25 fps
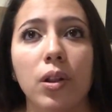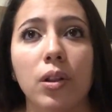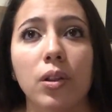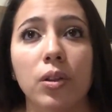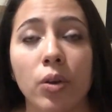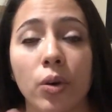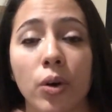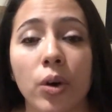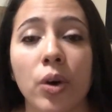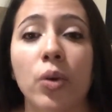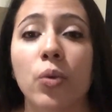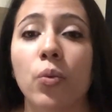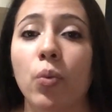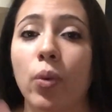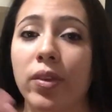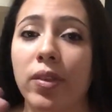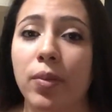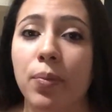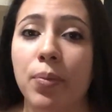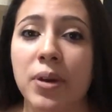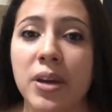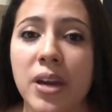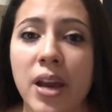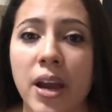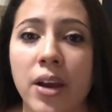learned what
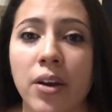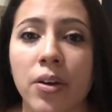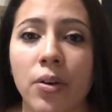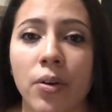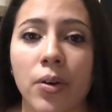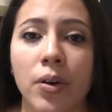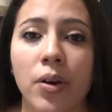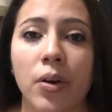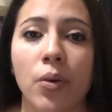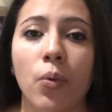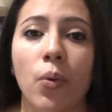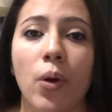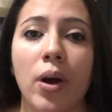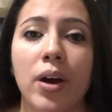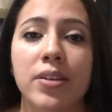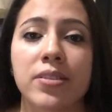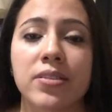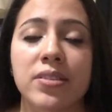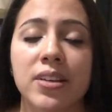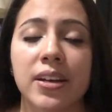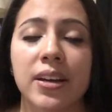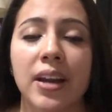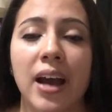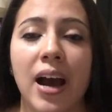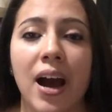the PA career
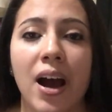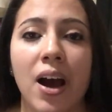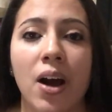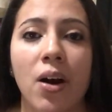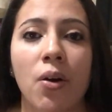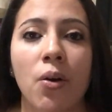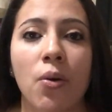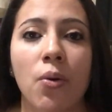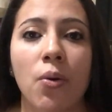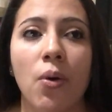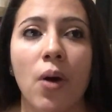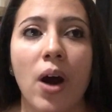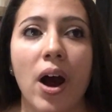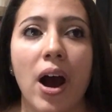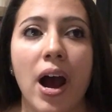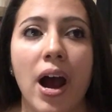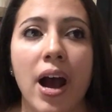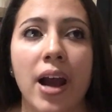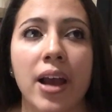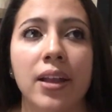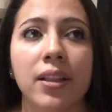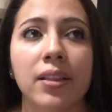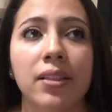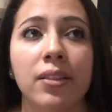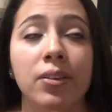was, and how
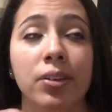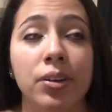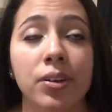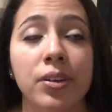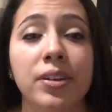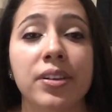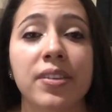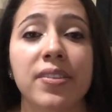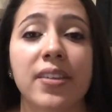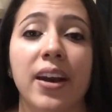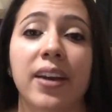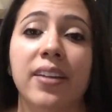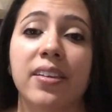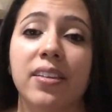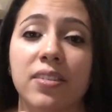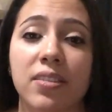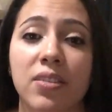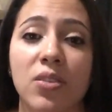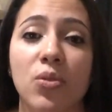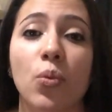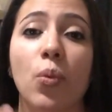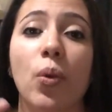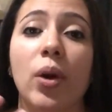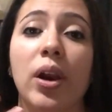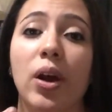I learned that this
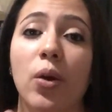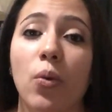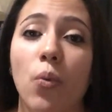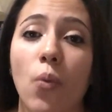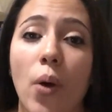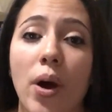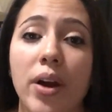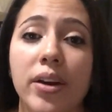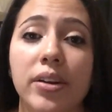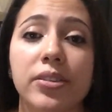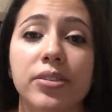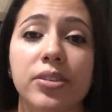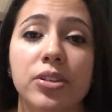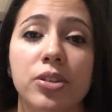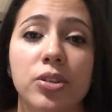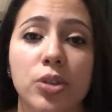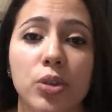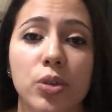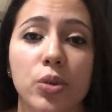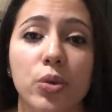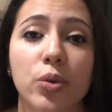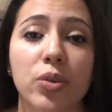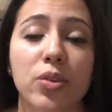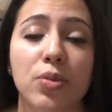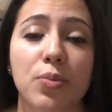is what I wanted to
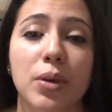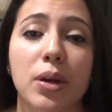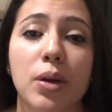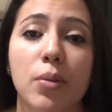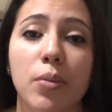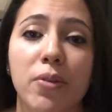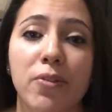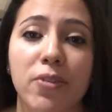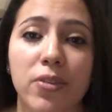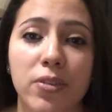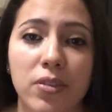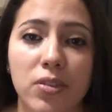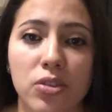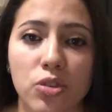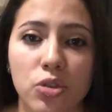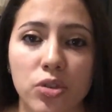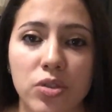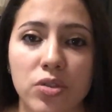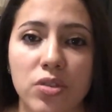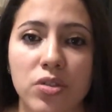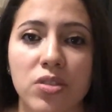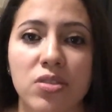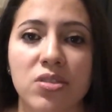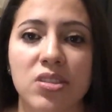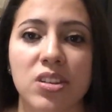do, is become a physician
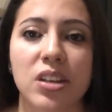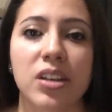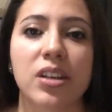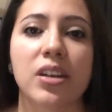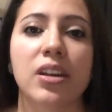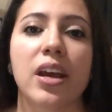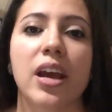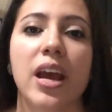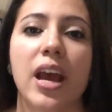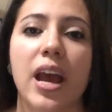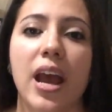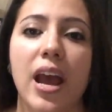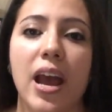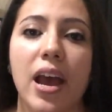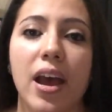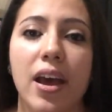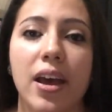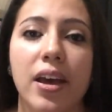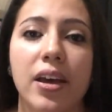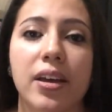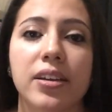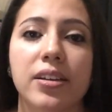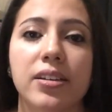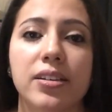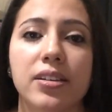assistant,
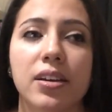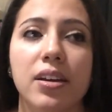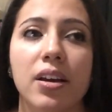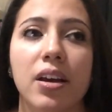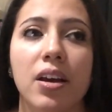and